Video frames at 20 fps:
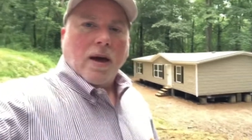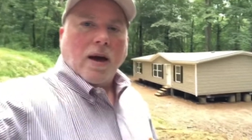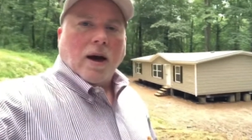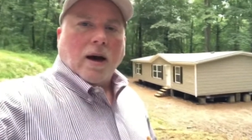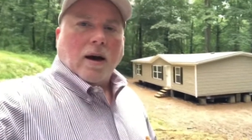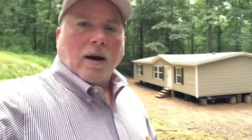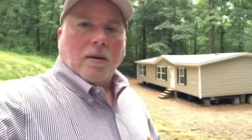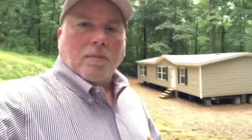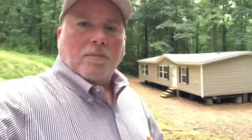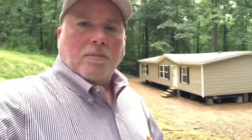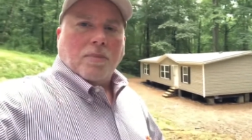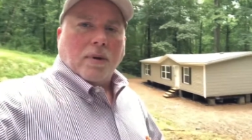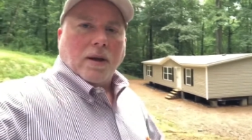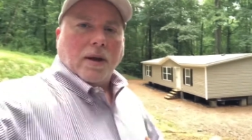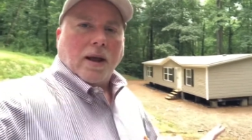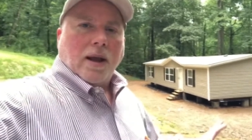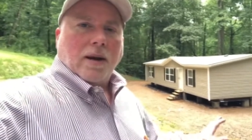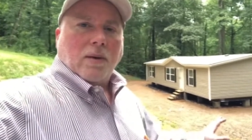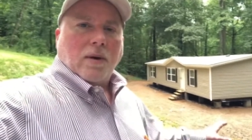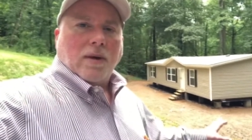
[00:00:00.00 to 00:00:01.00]
Uh, but
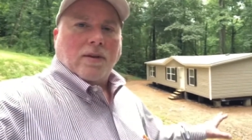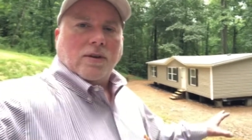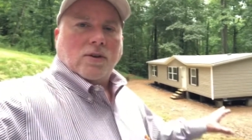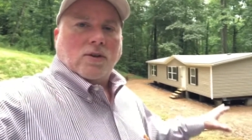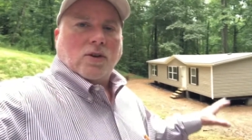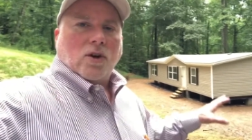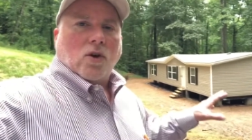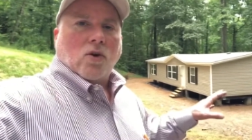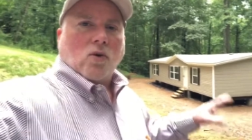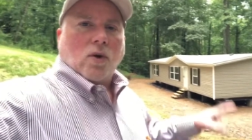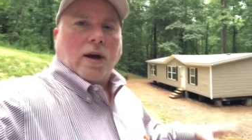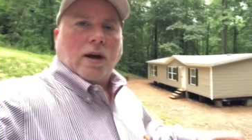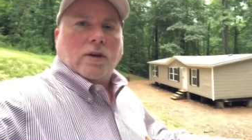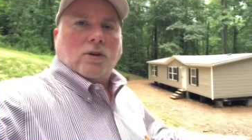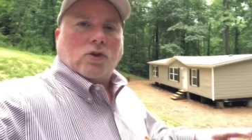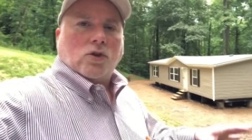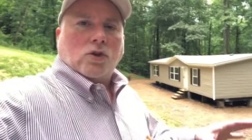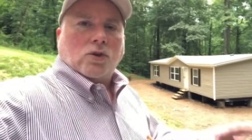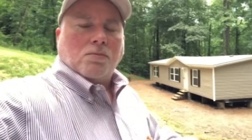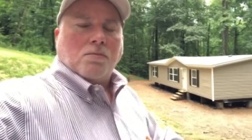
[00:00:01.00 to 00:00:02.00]
anyway, this is a great
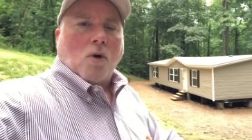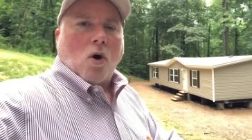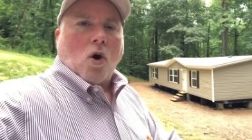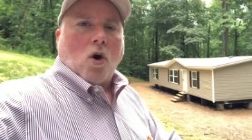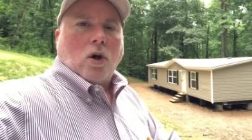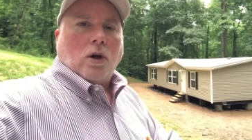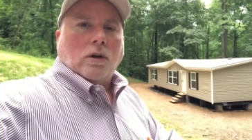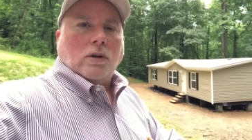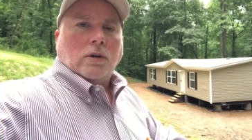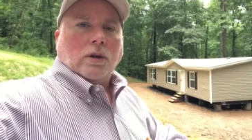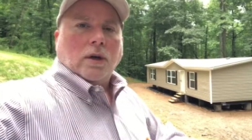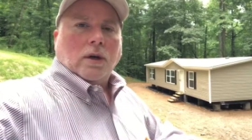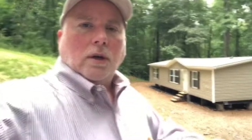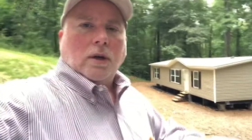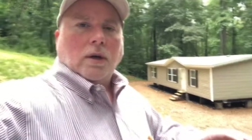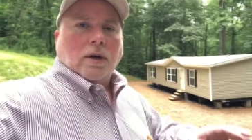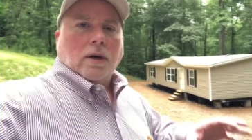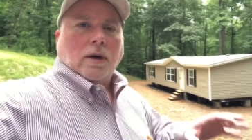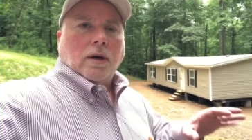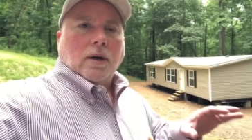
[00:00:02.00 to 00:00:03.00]
small
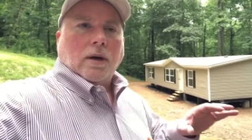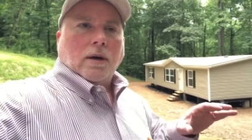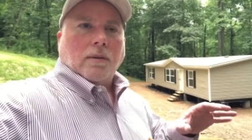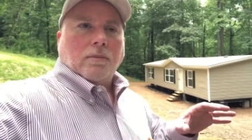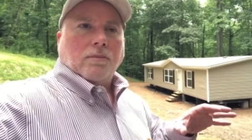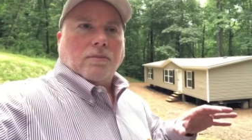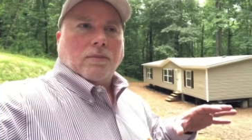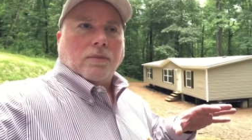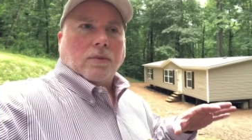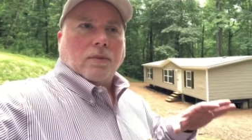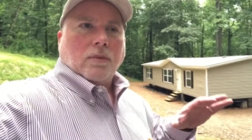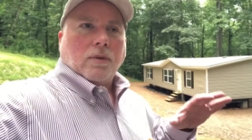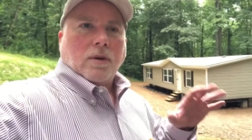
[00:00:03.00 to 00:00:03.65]
um,